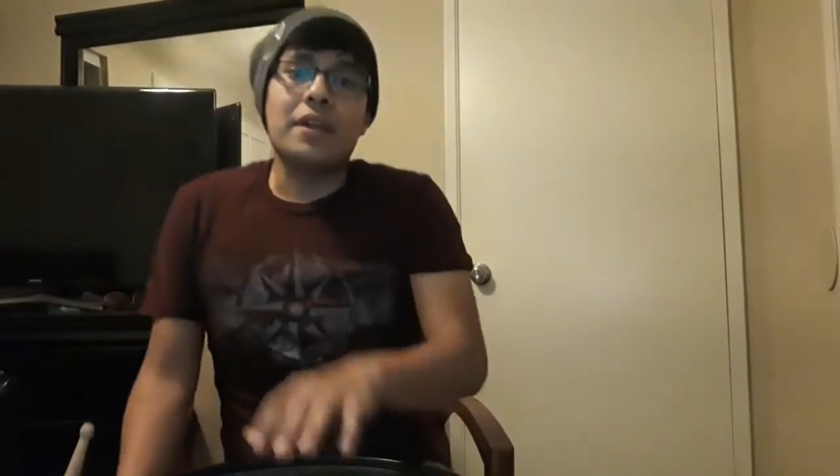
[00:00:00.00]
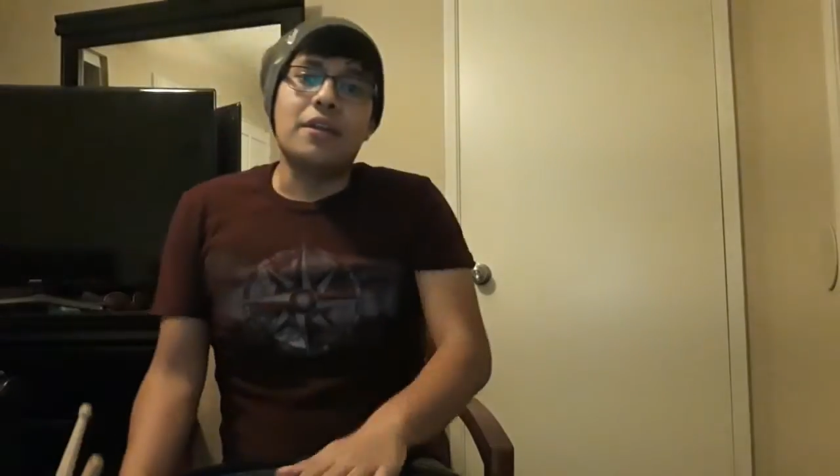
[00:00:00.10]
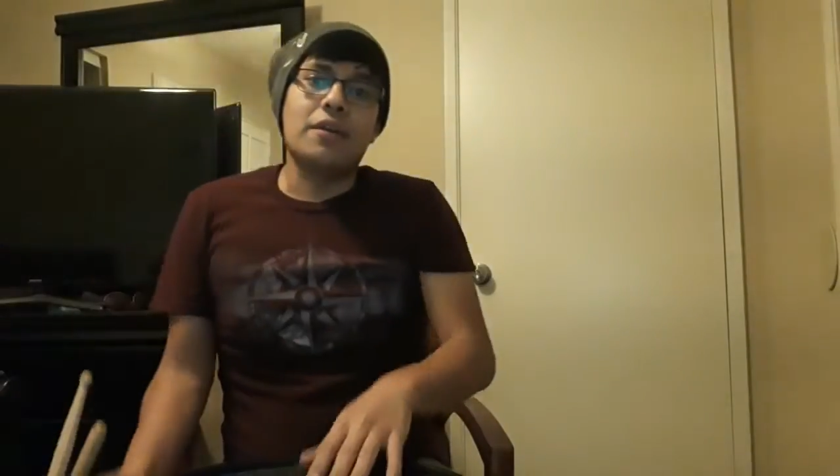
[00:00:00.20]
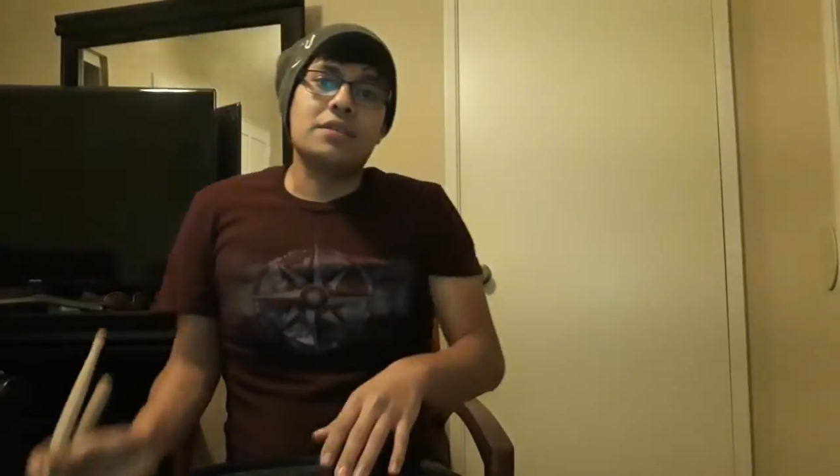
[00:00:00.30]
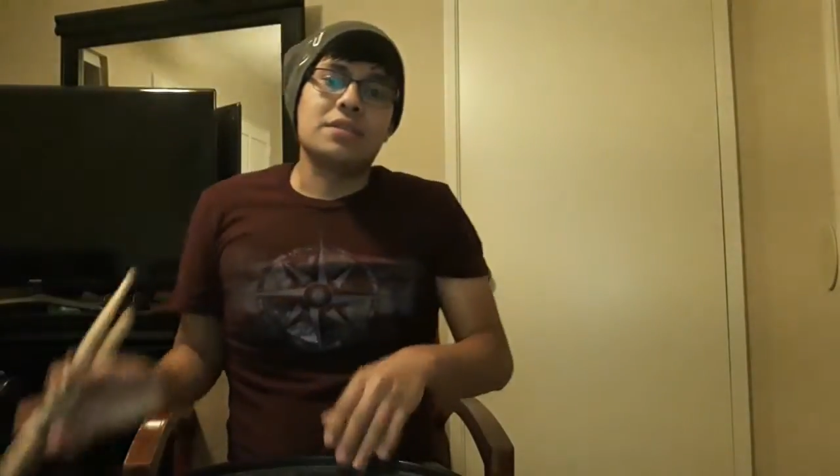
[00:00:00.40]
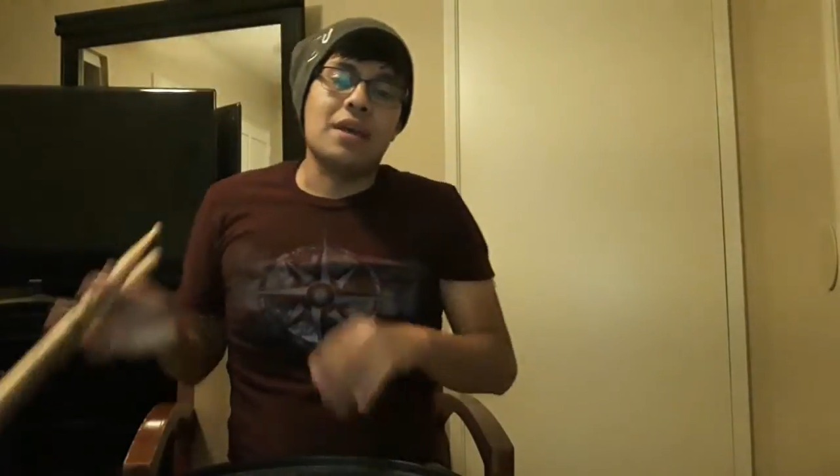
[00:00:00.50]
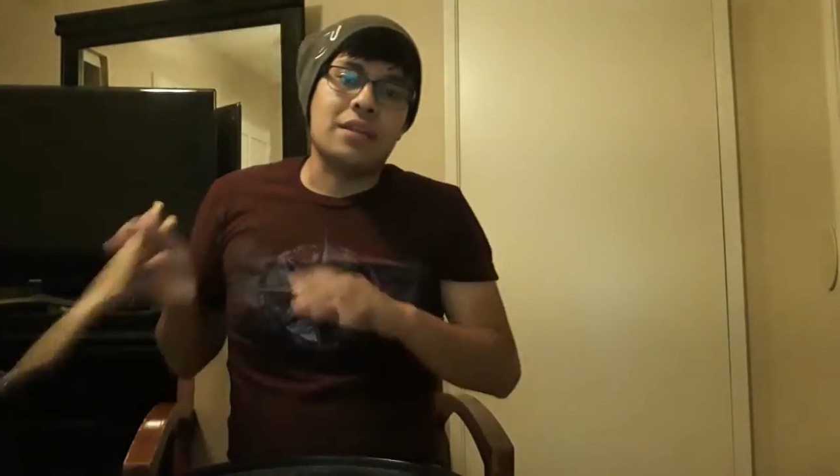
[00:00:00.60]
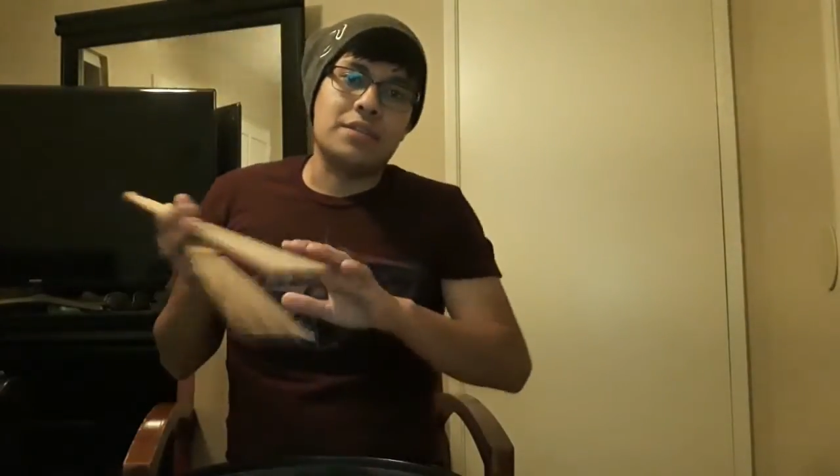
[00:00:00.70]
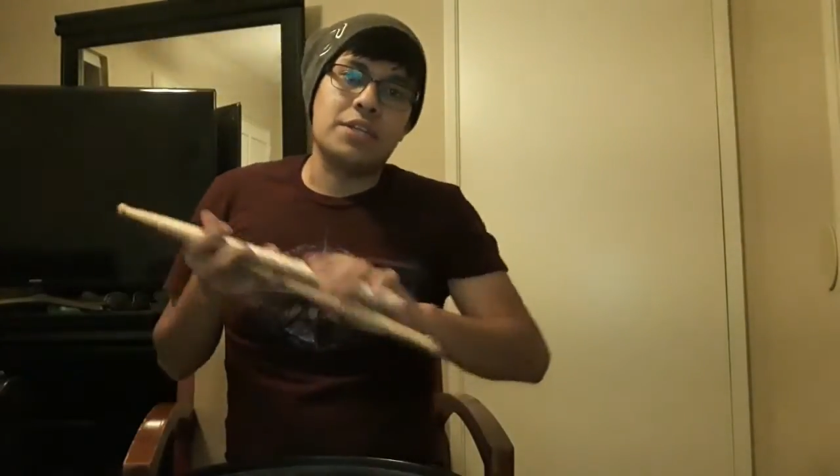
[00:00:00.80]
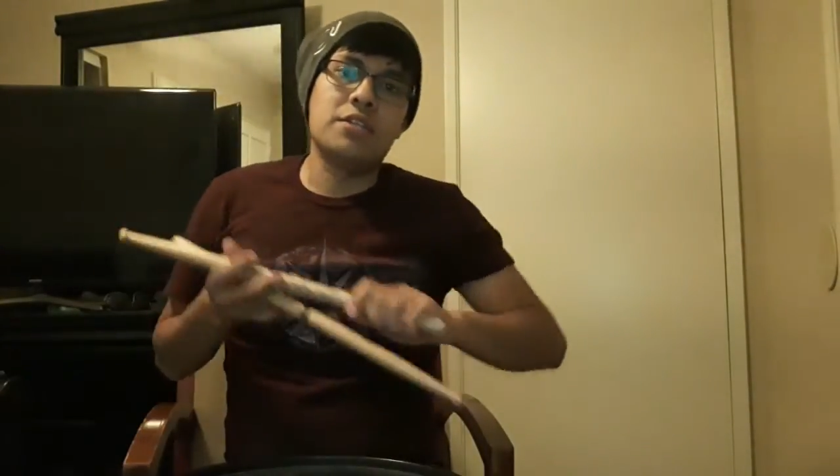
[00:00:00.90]
noticed is that
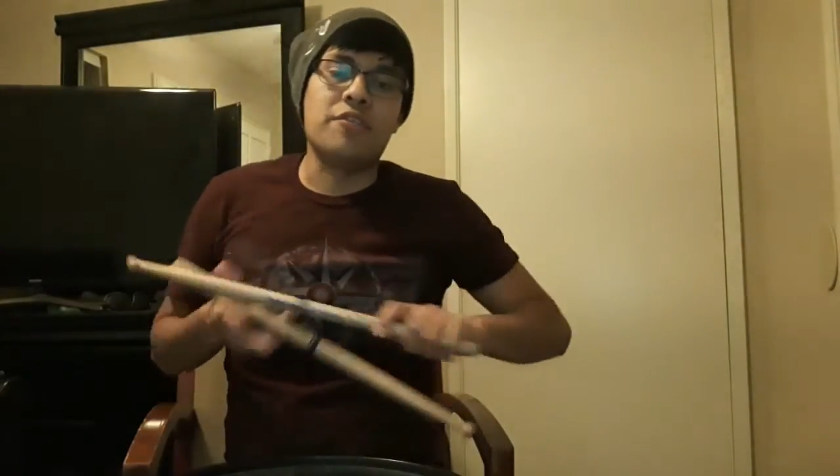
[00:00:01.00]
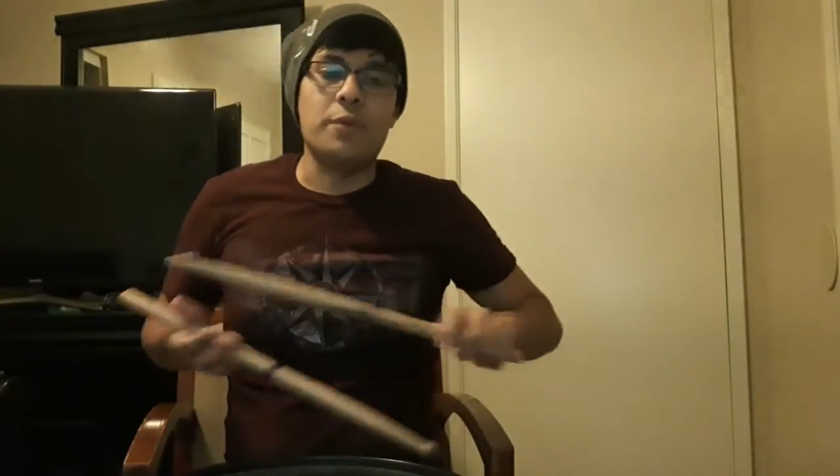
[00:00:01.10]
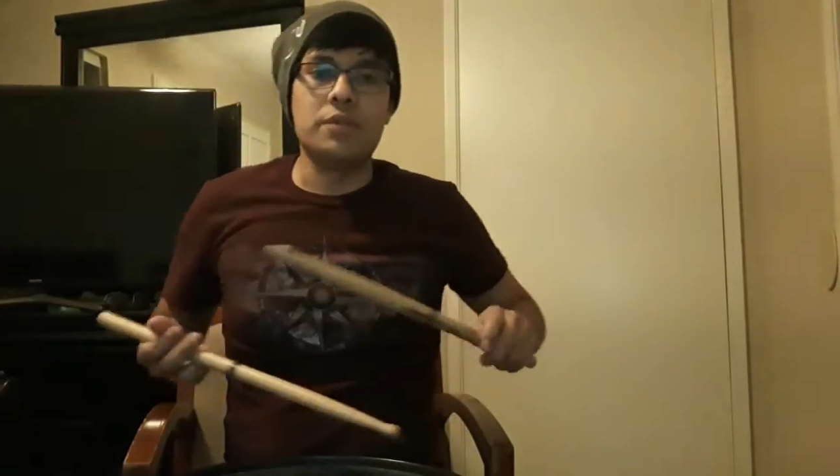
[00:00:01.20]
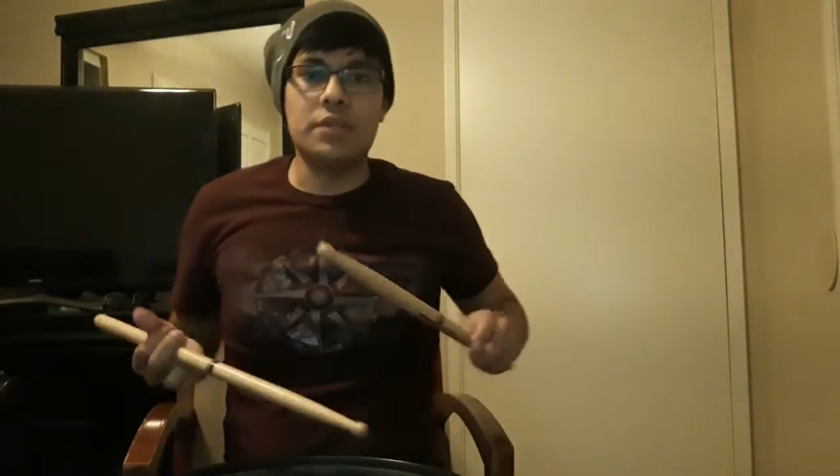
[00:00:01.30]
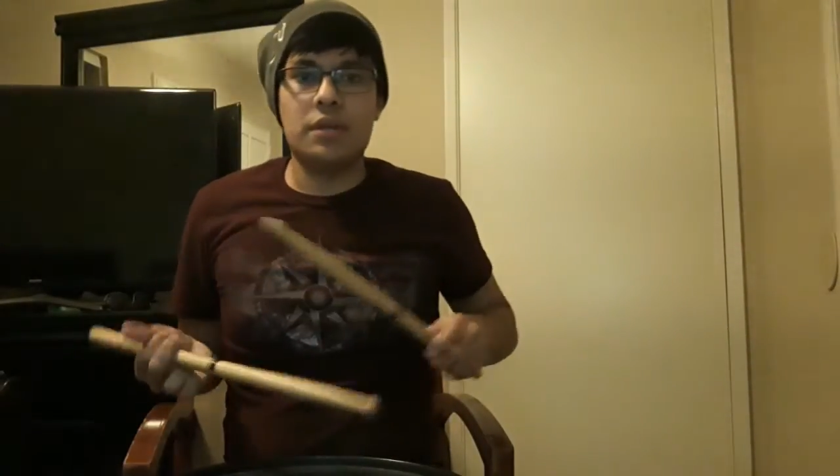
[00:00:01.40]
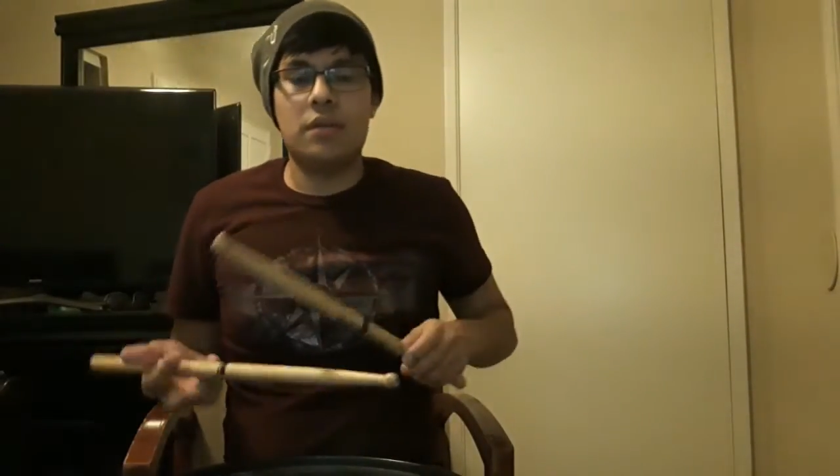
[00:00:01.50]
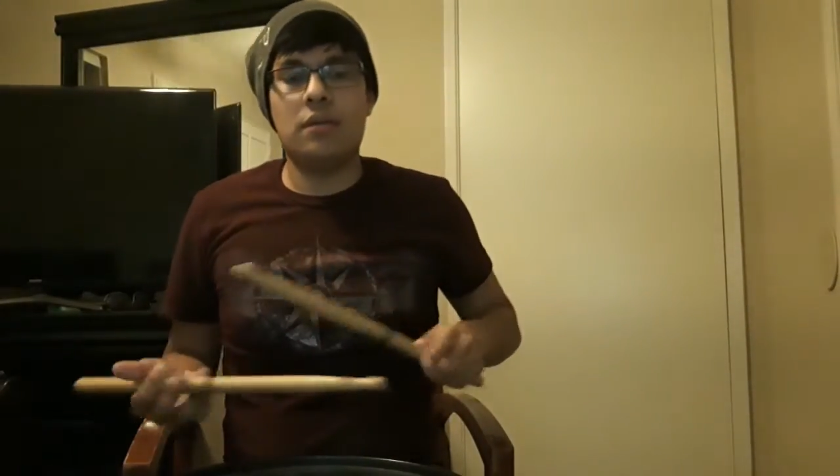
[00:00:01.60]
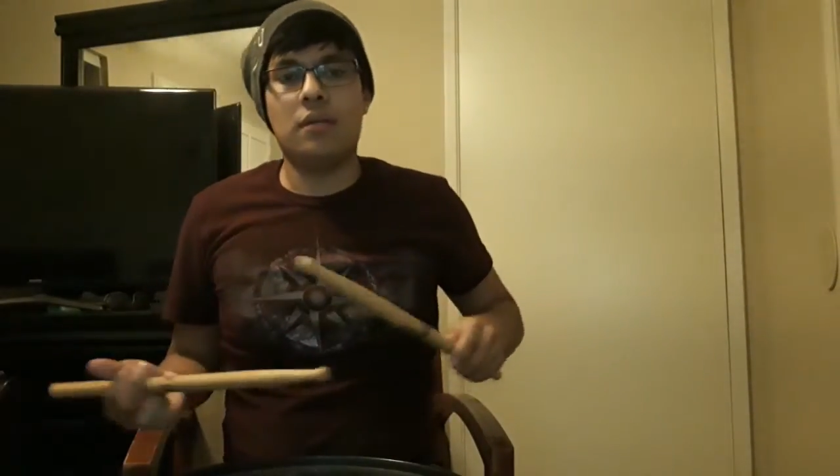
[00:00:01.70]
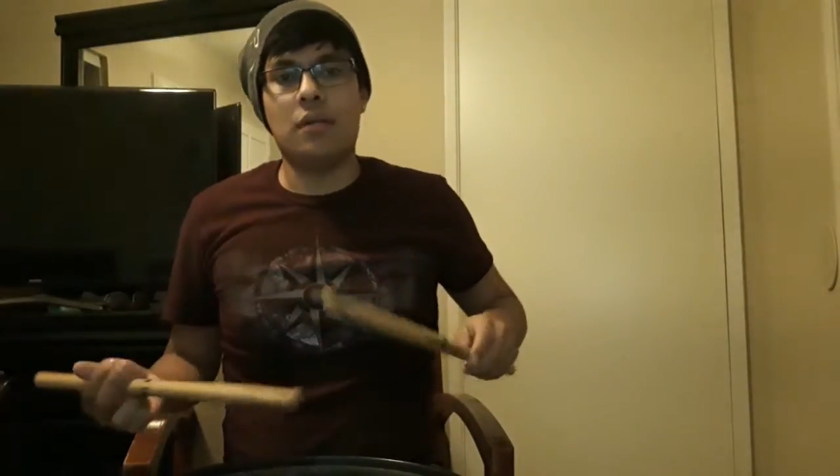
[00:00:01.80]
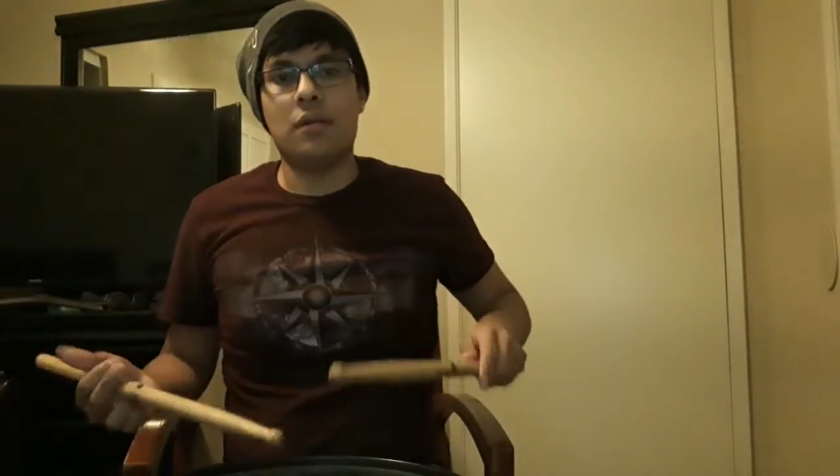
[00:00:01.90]
section of music.
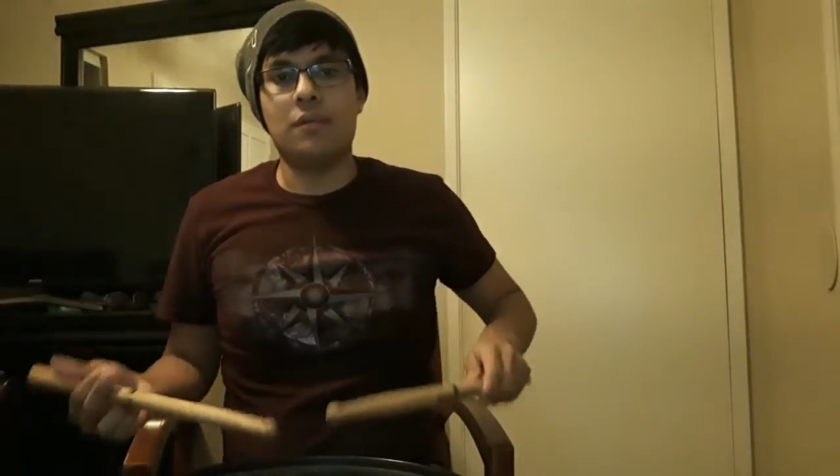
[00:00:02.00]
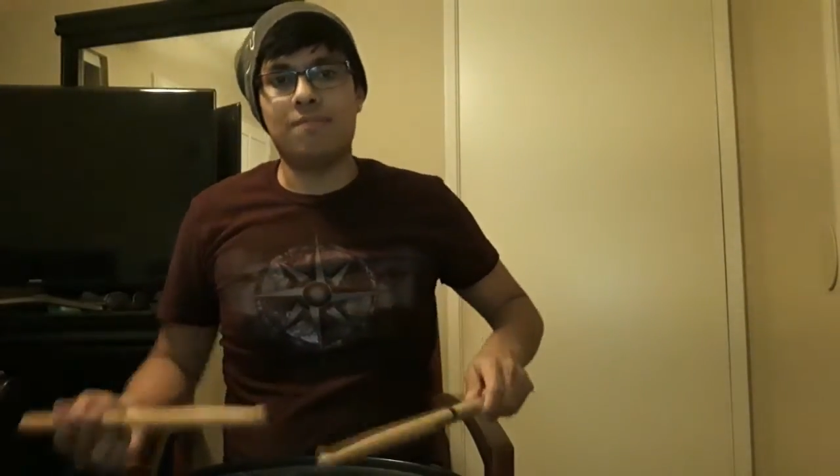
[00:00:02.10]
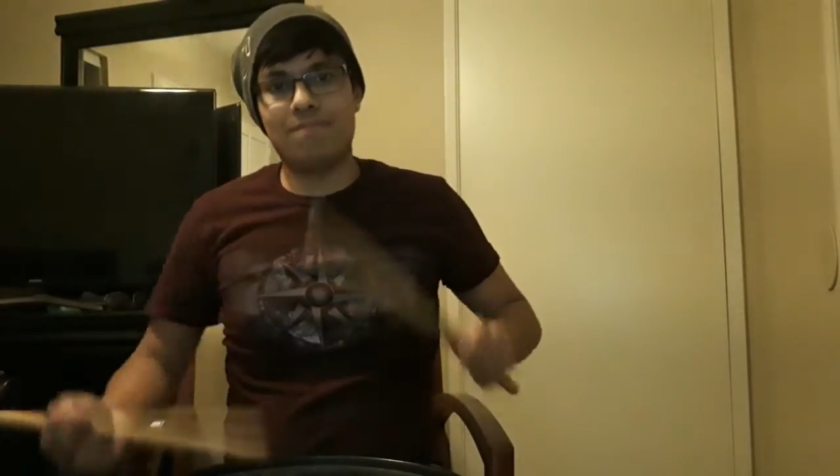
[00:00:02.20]
That